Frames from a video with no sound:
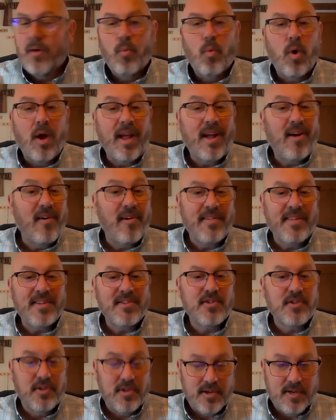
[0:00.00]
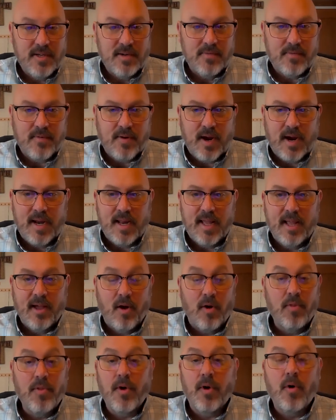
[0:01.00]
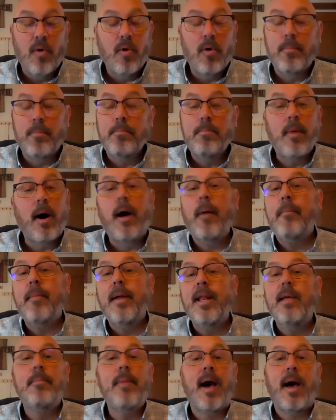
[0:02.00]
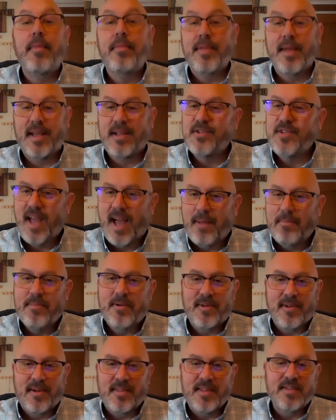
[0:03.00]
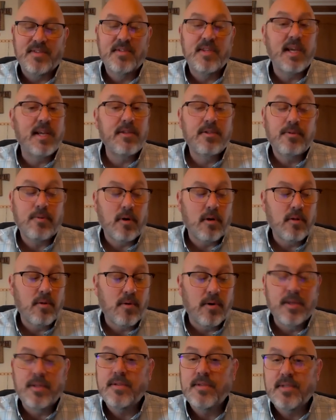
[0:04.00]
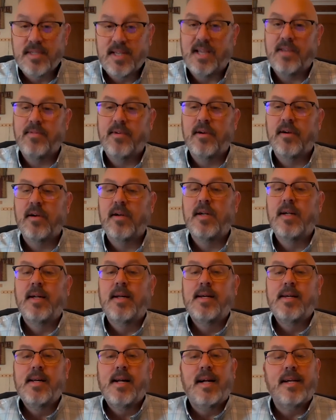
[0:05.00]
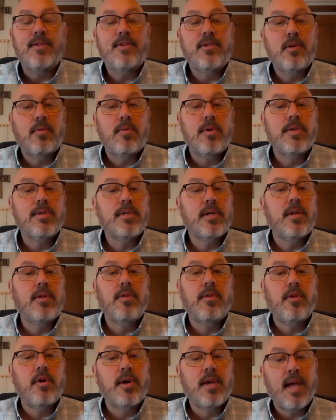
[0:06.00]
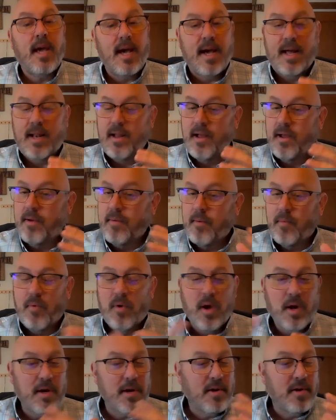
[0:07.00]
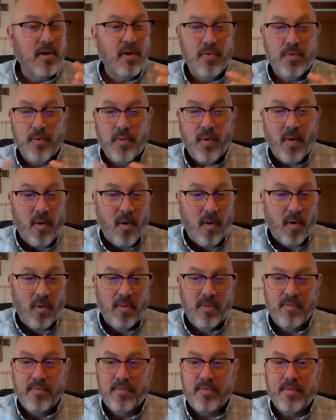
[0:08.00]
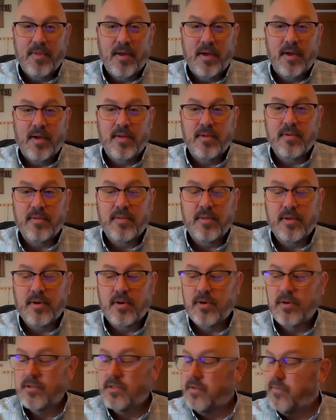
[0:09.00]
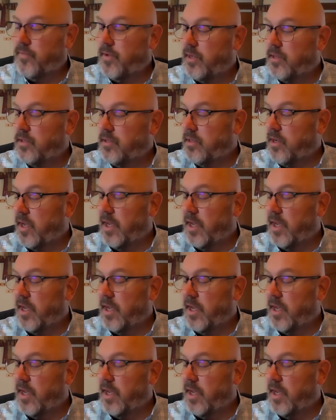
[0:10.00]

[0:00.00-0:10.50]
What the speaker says: We call this Good Friday, although many bad things happened on this day to our Lord and Savior. And so we're just going to look at, we're not going to go through all of the crucifixion.